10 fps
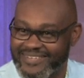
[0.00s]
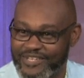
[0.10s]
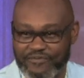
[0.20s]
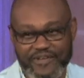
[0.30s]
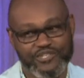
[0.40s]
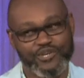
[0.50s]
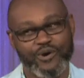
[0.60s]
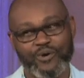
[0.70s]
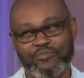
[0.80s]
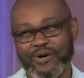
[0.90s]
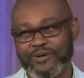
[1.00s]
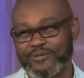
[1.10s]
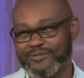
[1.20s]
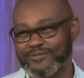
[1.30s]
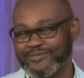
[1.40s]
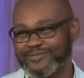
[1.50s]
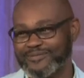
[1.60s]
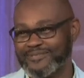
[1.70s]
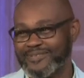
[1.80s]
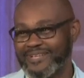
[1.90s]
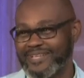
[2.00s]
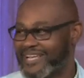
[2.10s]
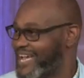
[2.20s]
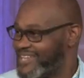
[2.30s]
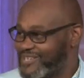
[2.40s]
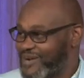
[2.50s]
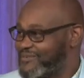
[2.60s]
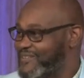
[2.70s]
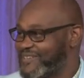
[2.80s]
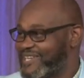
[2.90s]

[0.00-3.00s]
you finish your whole bowl and you don't feel